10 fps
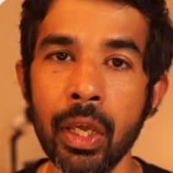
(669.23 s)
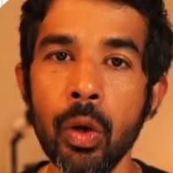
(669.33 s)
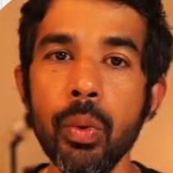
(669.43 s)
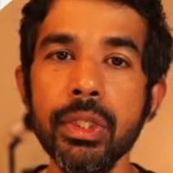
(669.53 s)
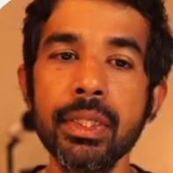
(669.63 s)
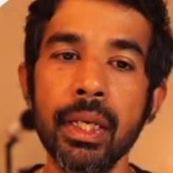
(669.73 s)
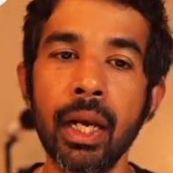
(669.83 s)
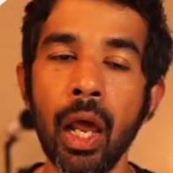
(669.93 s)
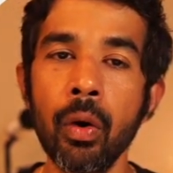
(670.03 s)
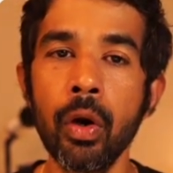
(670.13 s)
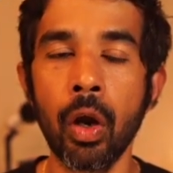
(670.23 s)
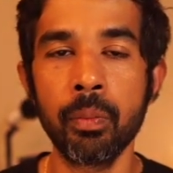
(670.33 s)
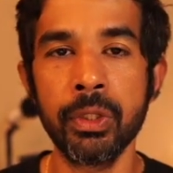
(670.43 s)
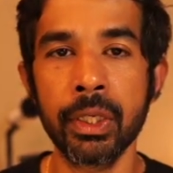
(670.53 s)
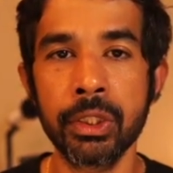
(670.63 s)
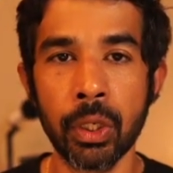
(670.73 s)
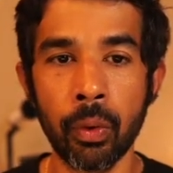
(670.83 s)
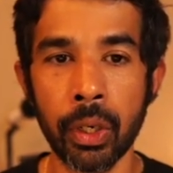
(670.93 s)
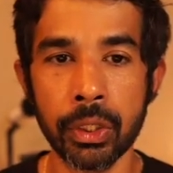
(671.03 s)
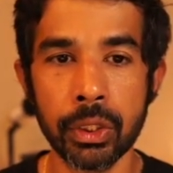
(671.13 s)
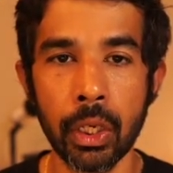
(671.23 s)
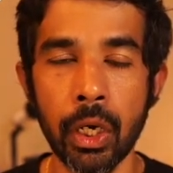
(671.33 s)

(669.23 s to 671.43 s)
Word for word: which is a cloud object storage.